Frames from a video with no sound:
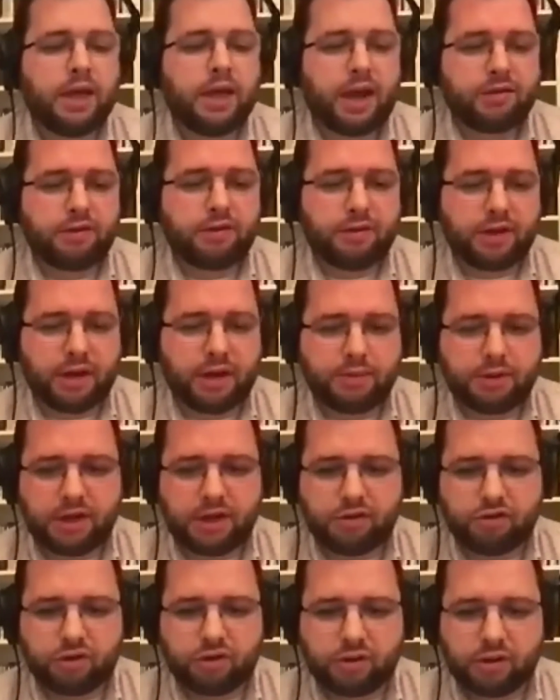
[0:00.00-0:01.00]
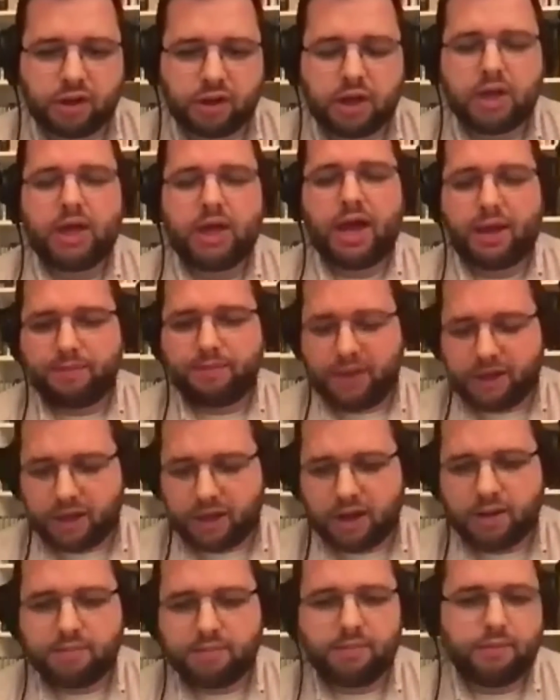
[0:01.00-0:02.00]
as a denomination had
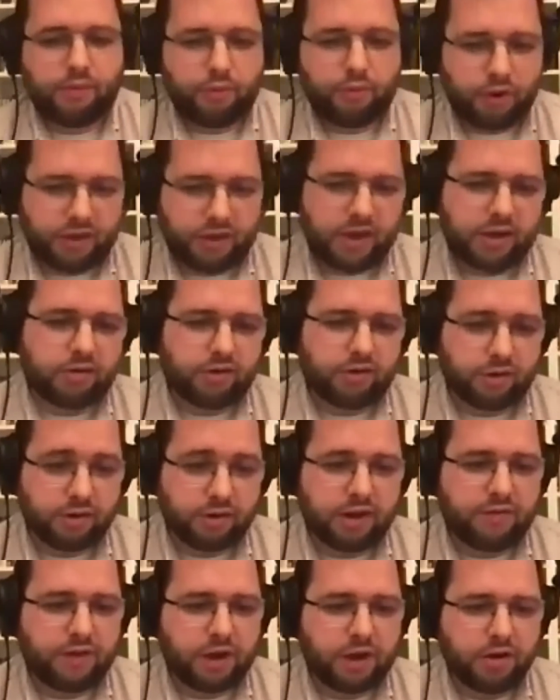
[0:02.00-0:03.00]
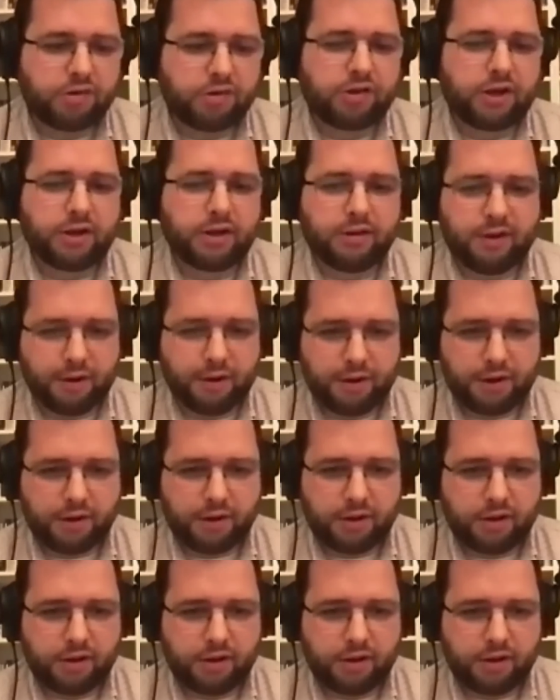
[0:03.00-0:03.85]
become what they considered a very secondary